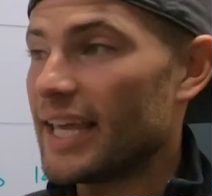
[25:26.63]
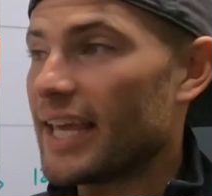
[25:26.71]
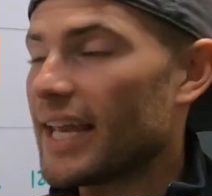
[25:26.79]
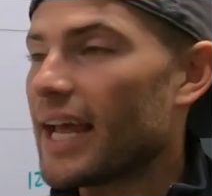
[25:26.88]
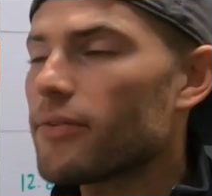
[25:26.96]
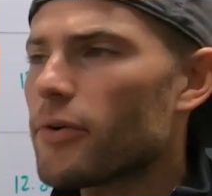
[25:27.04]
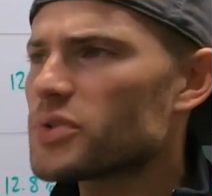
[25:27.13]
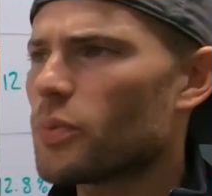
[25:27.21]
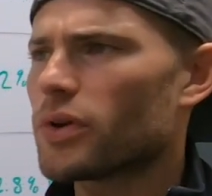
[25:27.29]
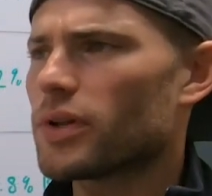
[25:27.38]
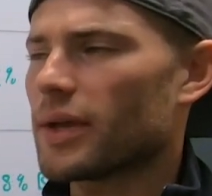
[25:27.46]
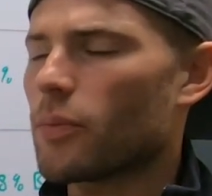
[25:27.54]
And I've always
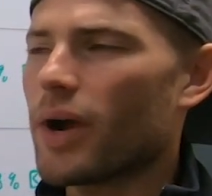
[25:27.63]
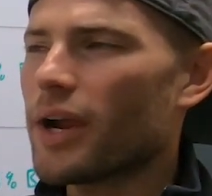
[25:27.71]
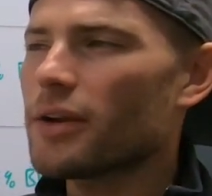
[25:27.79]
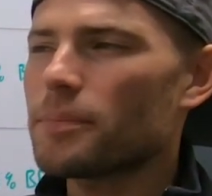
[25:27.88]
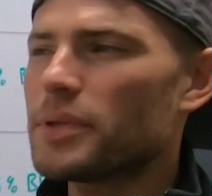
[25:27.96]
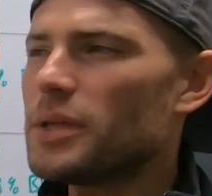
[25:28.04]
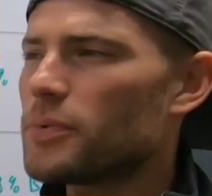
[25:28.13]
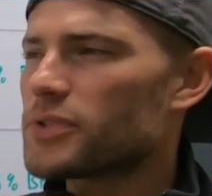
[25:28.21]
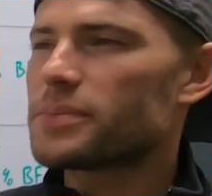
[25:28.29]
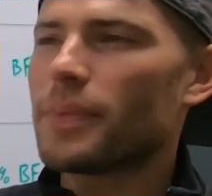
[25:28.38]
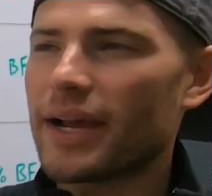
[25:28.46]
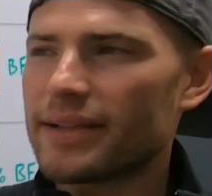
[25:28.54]
wondered, like, why aren't people
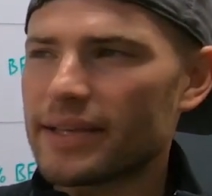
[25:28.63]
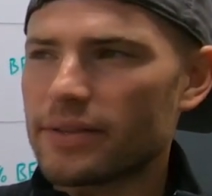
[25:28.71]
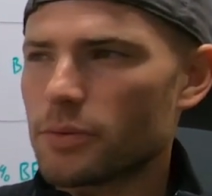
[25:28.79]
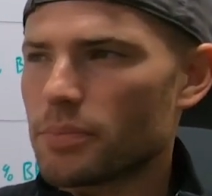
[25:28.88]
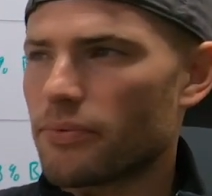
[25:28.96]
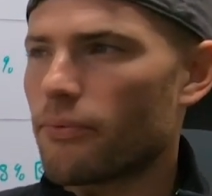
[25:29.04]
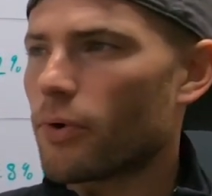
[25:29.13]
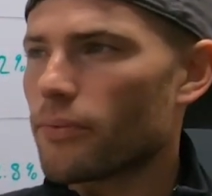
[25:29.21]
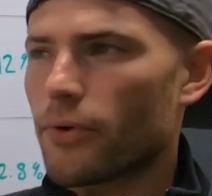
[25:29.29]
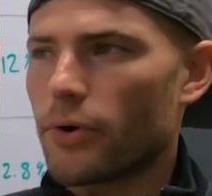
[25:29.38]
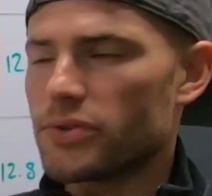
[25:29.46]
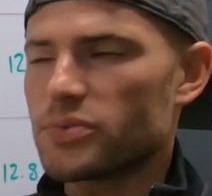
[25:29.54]
smiling in their before
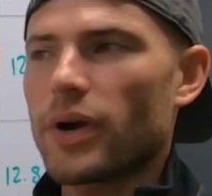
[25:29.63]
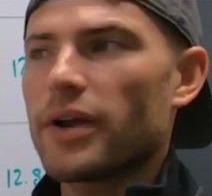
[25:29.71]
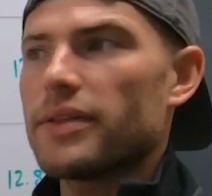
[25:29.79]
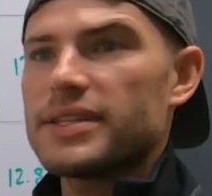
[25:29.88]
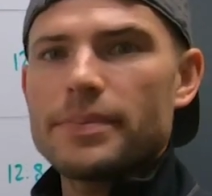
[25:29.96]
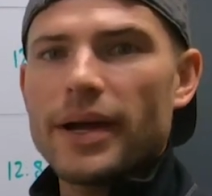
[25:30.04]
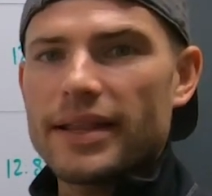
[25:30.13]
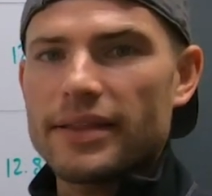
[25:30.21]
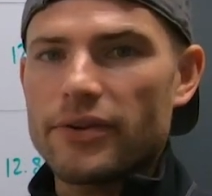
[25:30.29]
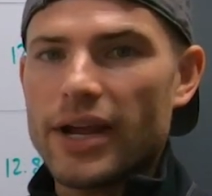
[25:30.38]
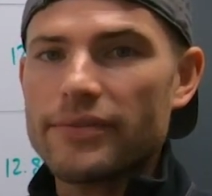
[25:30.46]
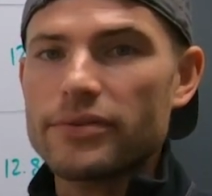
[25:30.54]
photos? Why are they smiling in
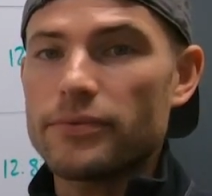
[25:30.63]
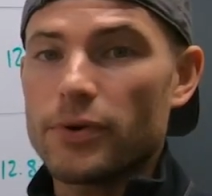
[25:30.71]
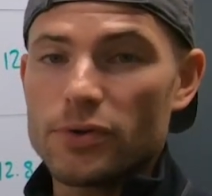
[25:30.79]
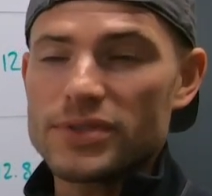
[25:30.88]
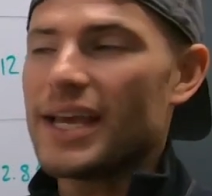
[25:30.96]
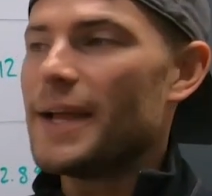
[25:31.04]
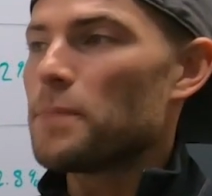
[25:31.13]
their after photos?